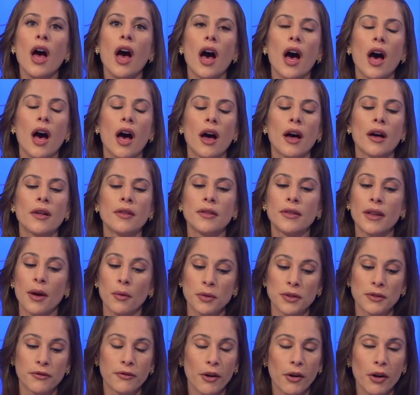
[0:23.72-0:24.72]
uh,
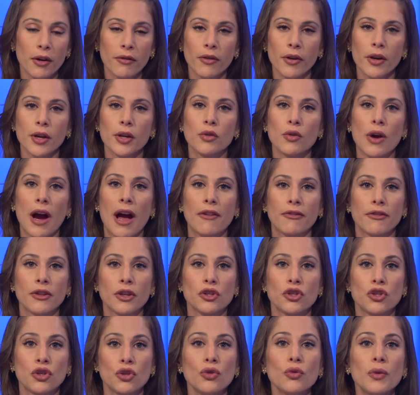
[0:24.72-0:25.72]
that was very, very
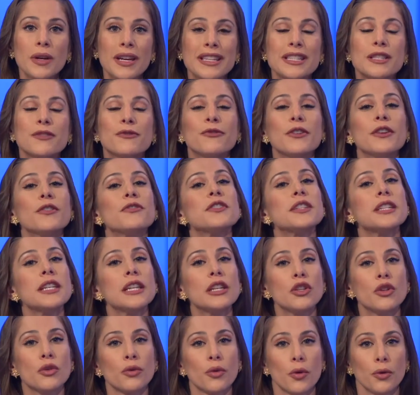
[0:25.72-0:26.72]
graphic to his
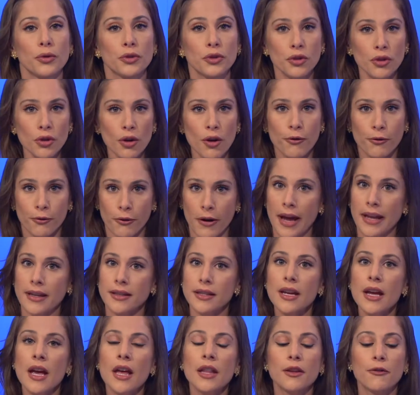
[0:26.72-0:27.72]
fifteen-year-old
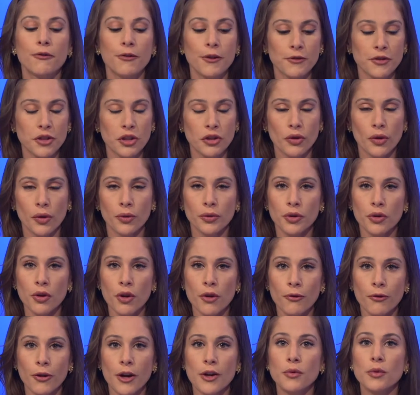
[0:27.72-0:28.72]
girlfriend. The fifteen-year-old
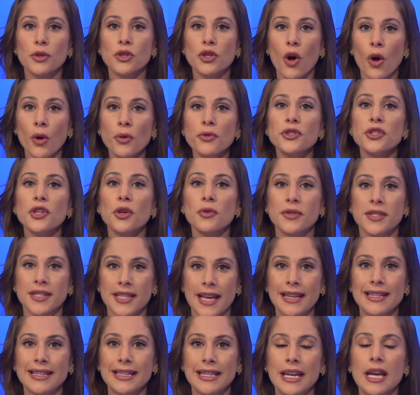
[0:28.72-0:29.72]
girlfriend was also
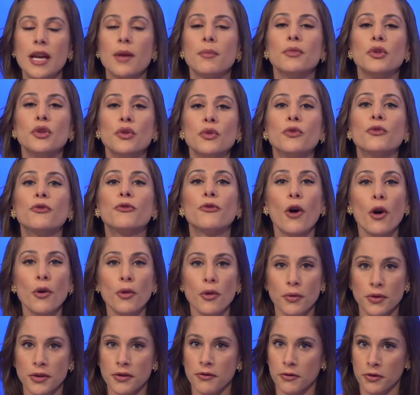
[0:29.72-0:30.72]
sending him nude
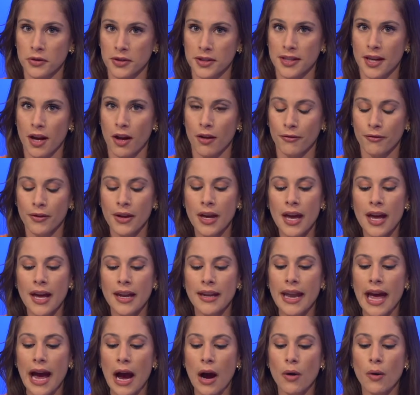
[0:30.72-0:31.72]
photos of herself.
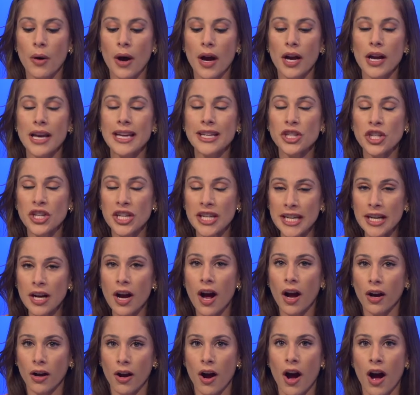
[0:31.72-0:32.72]
Now, he
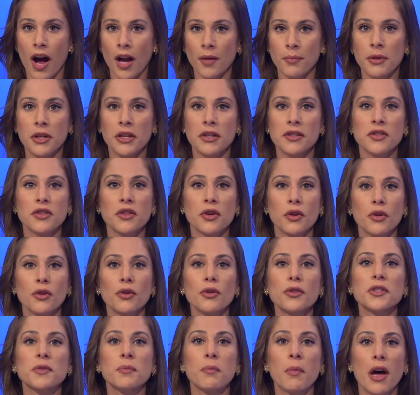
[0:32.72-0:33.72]
got caught because the
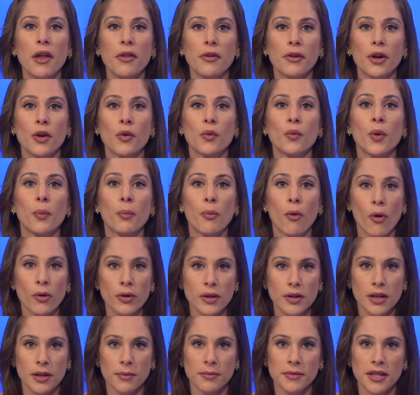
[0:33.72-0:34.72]
girl's mother
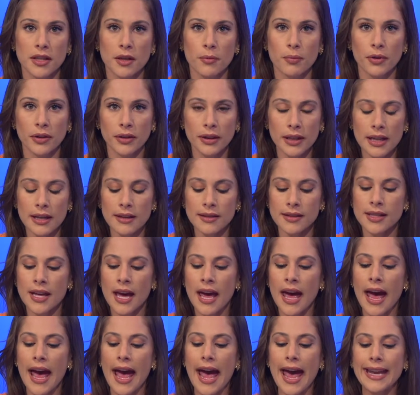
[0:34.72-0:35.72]
reported him to the police,
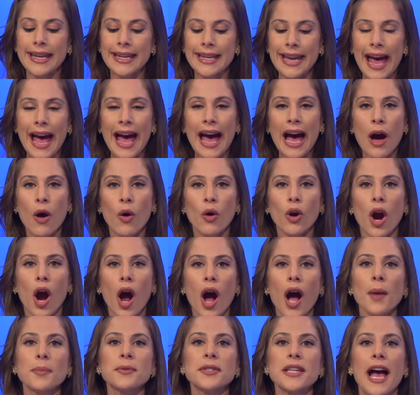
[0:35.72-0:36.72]
and now
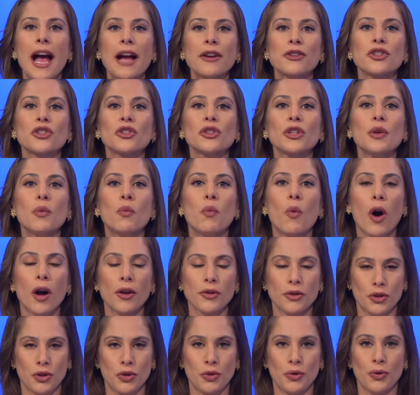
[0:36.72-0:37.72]
cops actually
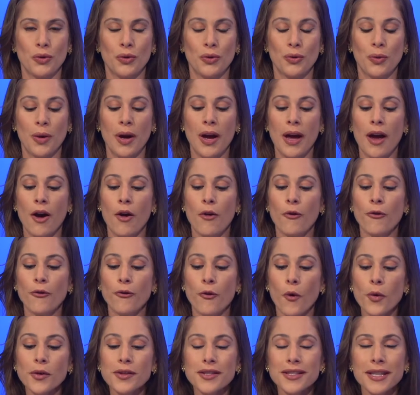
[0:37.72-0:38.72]
want to
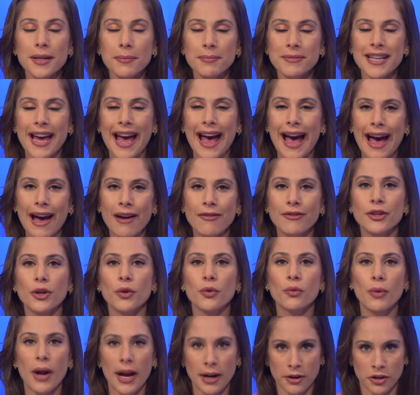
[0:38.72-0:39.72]
force him to have an
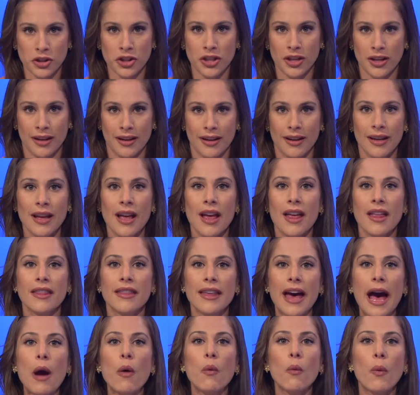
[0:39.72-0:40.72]
erection.
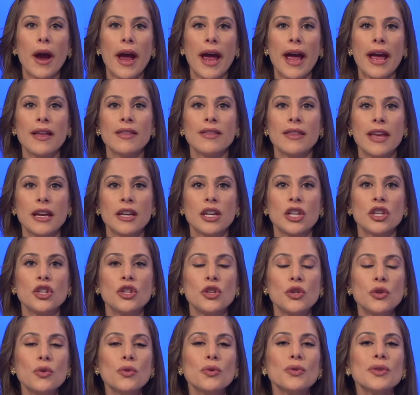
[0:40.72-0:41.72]
That way they can
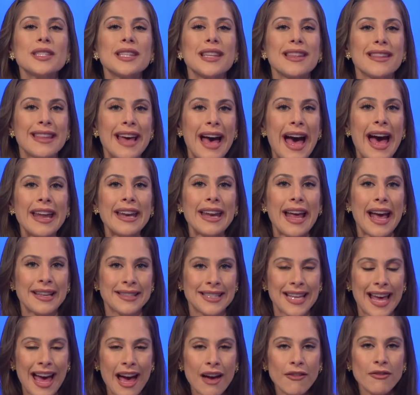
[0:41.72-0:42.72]
use that
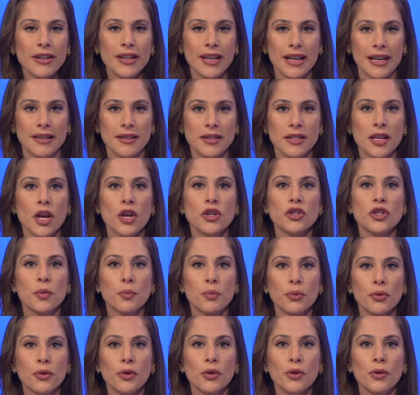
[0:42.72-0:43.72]
as evidence to
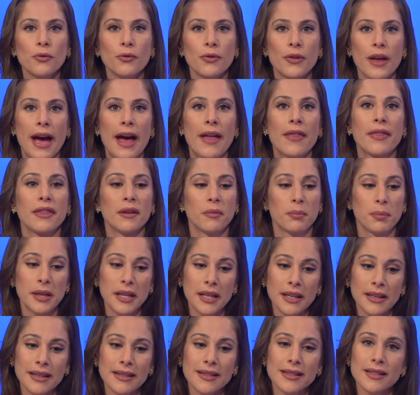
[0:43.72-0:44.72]
prove that the
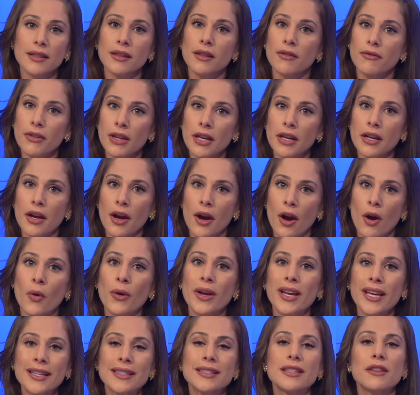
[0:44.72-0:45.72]
penis in the
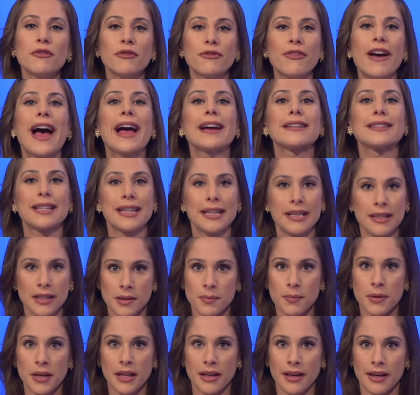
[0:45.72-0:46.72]
video is in fact
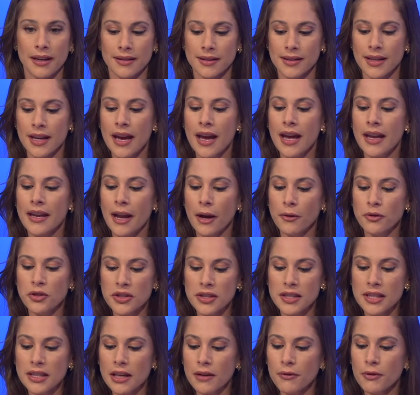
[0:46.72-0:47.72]
his penis. Now,
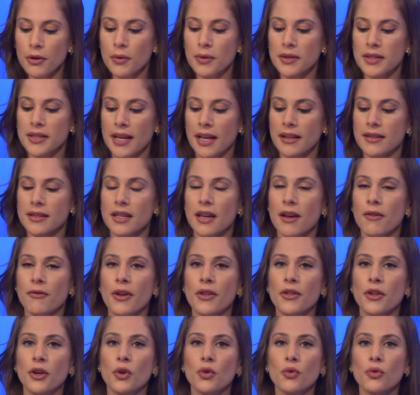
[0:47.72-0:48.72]
just to give you a sense
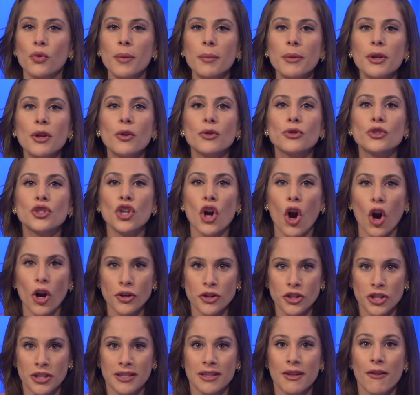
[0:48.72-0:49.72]
of the criminal
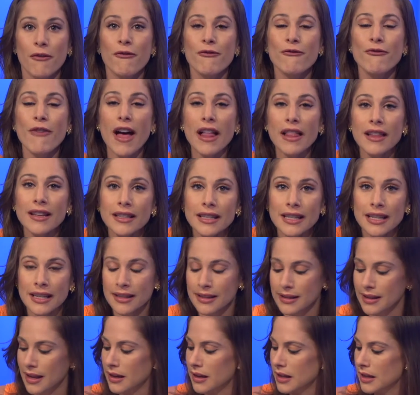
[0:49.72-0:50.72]
charges, the
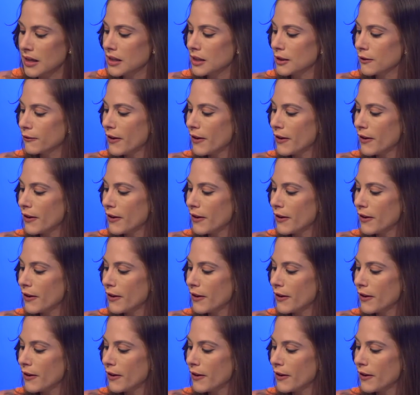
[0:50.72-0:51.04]
felonies that he is